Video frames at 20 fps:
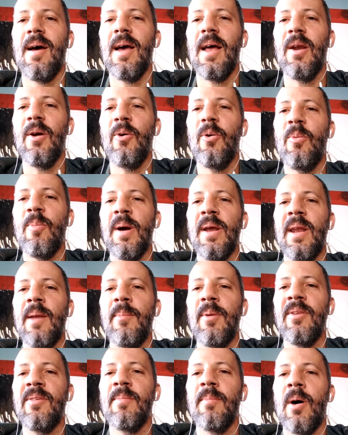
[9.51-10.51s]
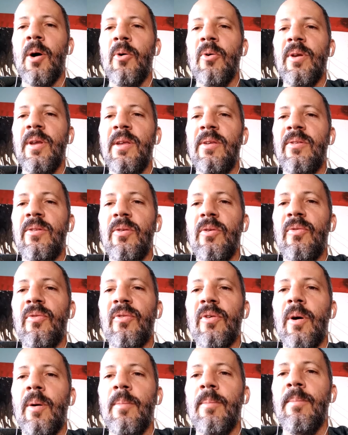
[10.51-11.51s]
Hello, my name is Mauricio
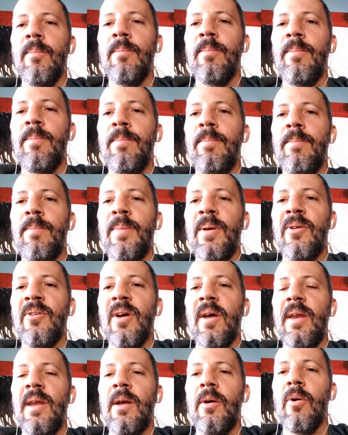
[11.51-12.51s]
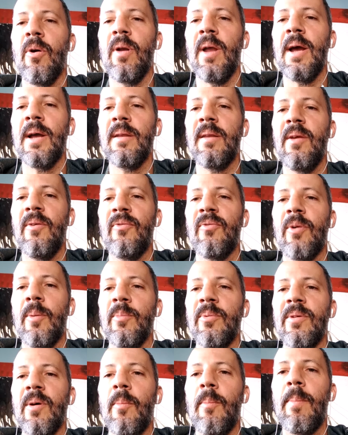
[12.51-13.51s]
from Bijari Collective from
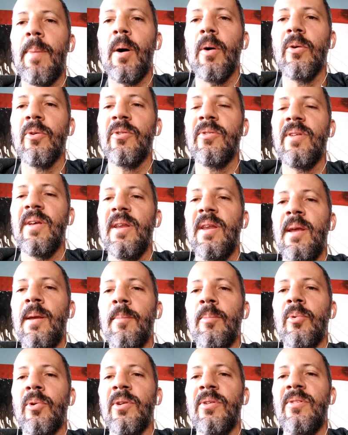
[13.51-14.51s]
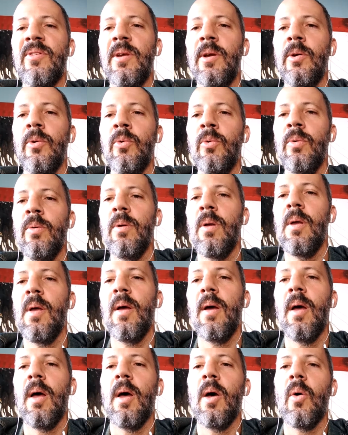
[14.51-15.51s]
São Paulo City, Brazil.
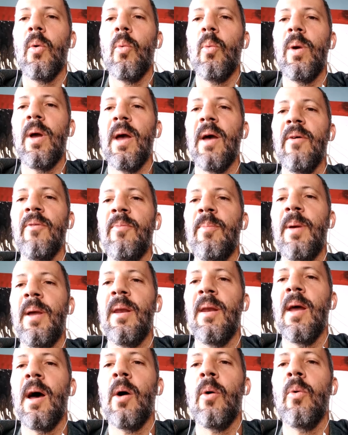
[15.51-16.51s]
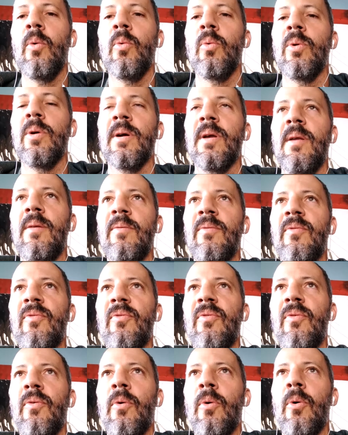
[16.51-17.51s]
We have been now working
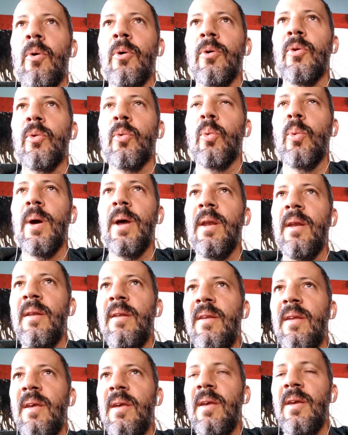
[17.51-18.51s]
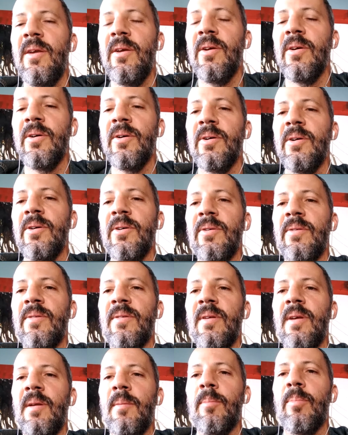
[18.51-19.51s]
for 20
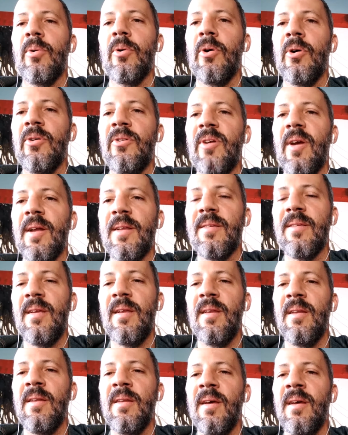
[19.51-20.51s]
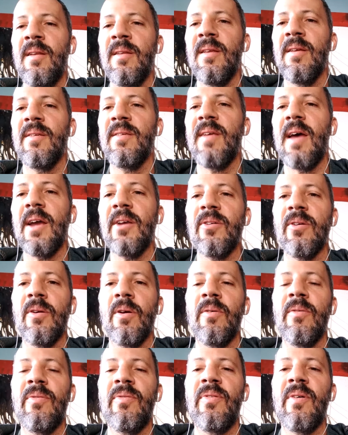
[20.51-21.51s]
years in projects in the intersection
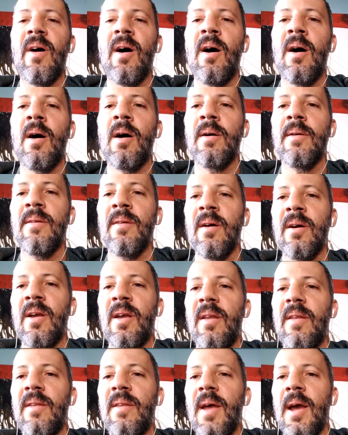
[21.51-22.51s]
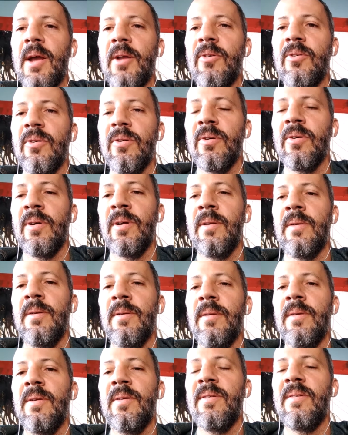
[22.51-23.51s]
of art, architecture,
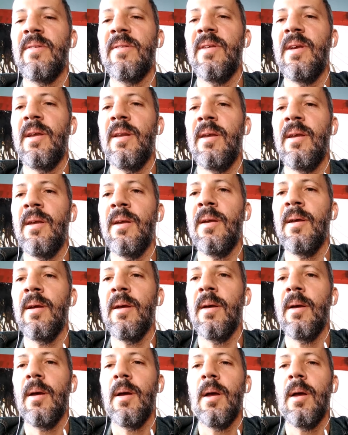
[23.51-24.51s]
and the city.